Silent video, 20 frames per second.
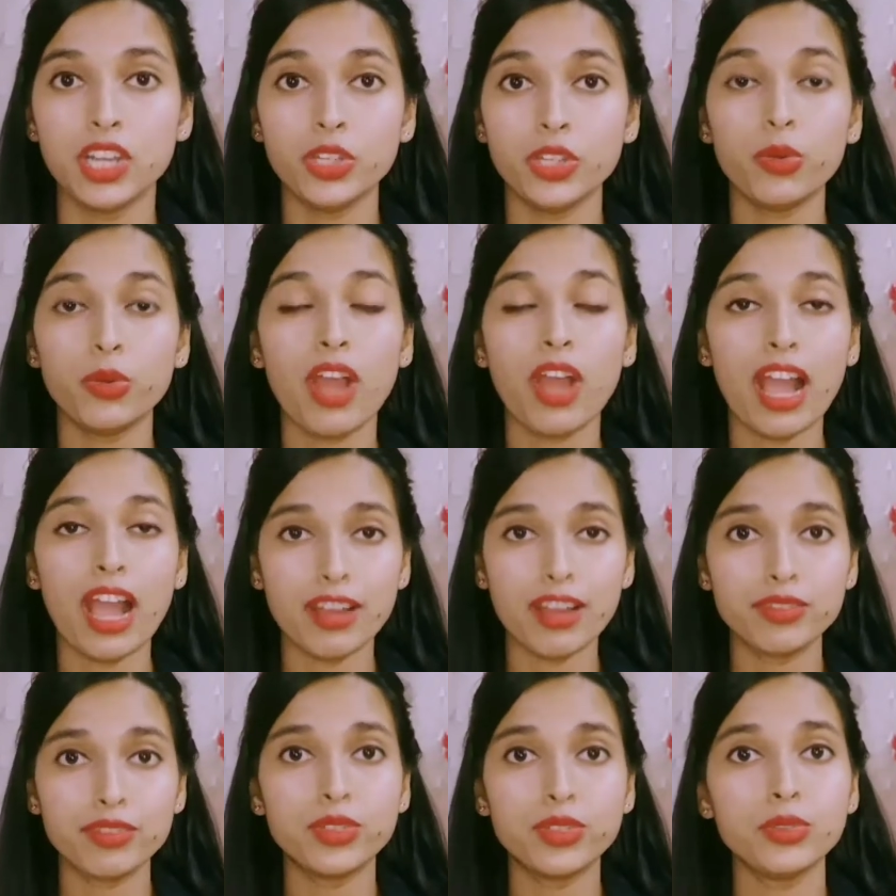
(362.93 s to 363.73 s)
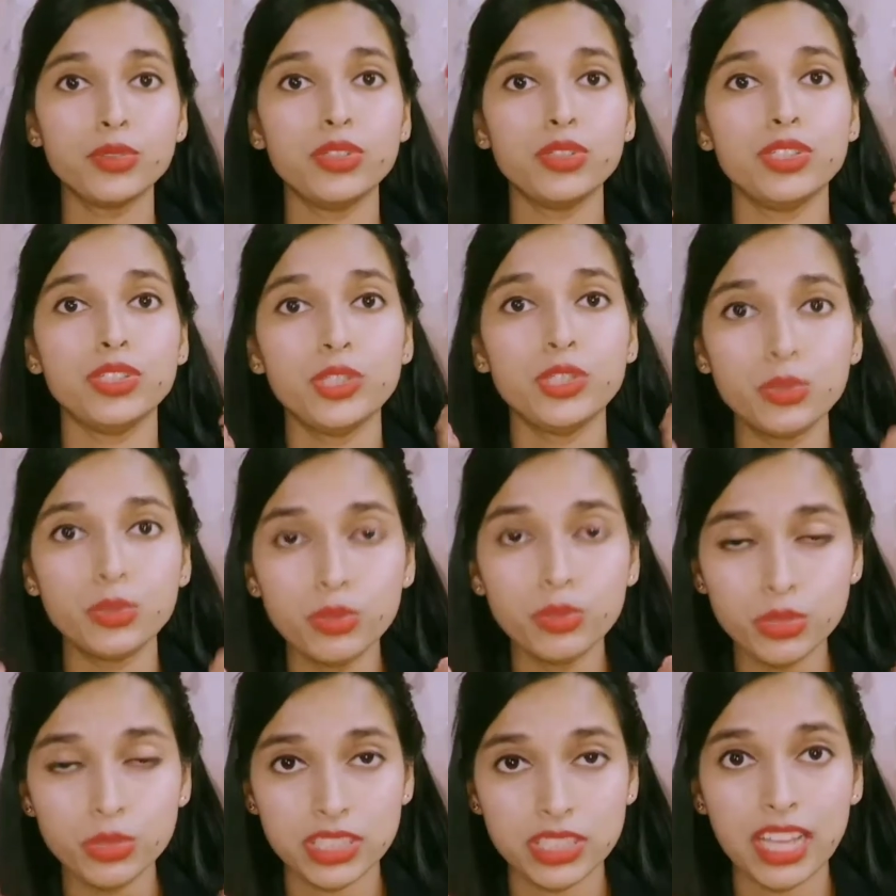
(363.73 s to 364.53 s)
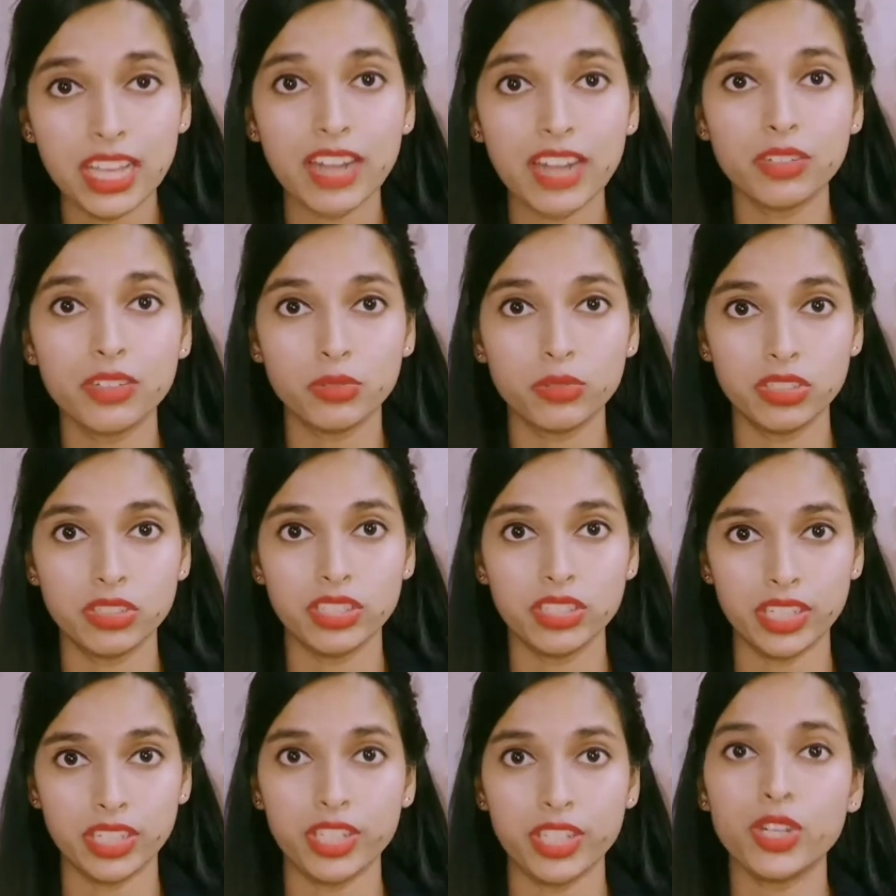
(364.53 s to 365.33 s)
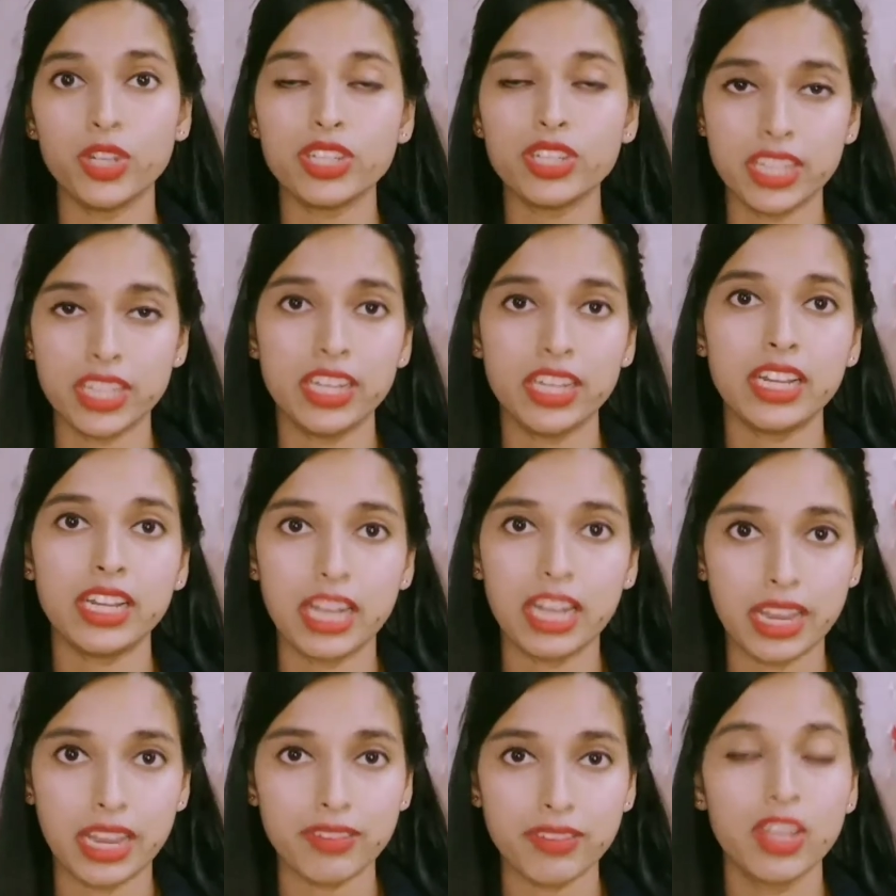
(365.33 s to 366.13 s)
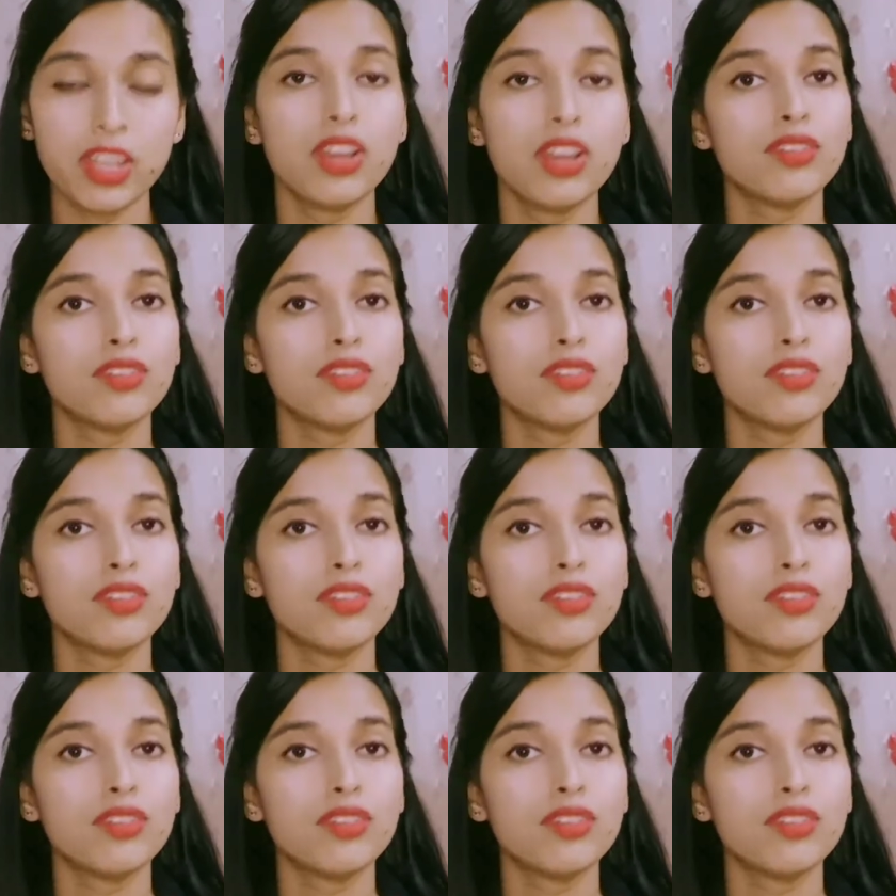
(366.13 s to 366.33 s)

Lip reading: You have to use that word in your daily life.